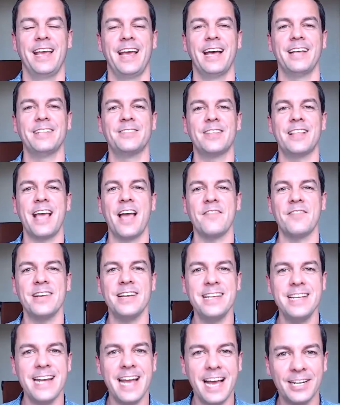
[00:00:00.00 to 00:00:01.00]
And so they have a
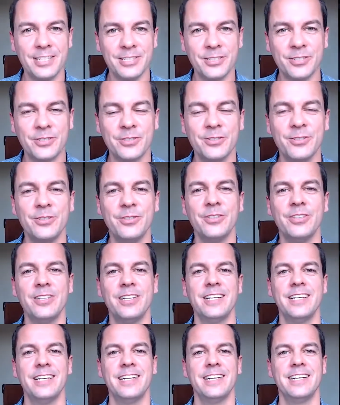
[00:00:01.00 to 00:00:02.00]

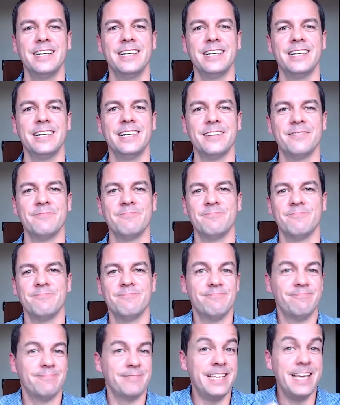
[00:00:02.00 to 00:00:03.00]
natural
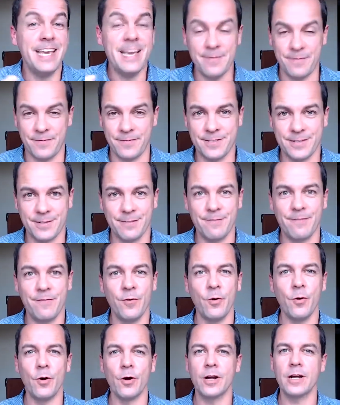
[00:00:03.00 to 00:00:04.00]
gift
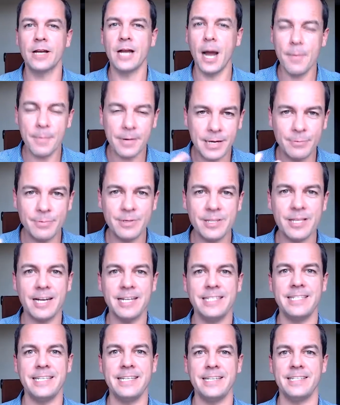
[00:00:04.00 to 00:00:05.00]
for coming up with
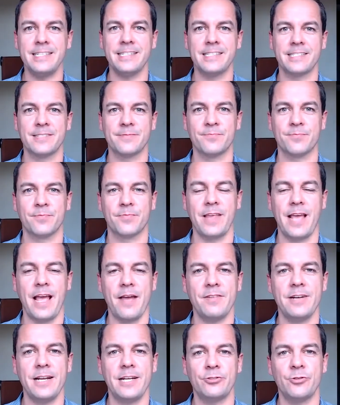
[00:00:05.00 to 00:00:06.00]
ideas. They
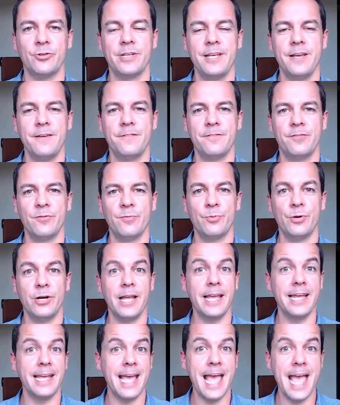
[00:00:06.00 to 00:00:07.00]
have a natural gift for
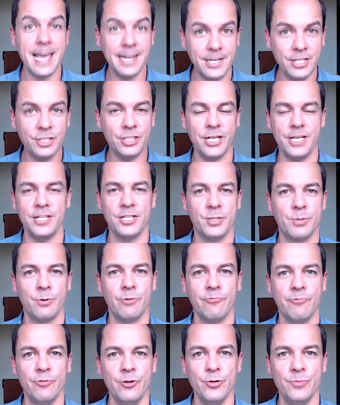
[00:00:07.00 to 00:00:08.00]
bringing energy to a
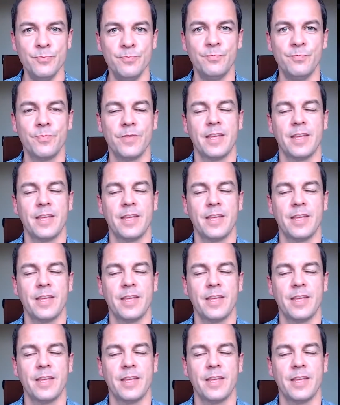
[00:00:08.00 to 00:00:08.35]
room.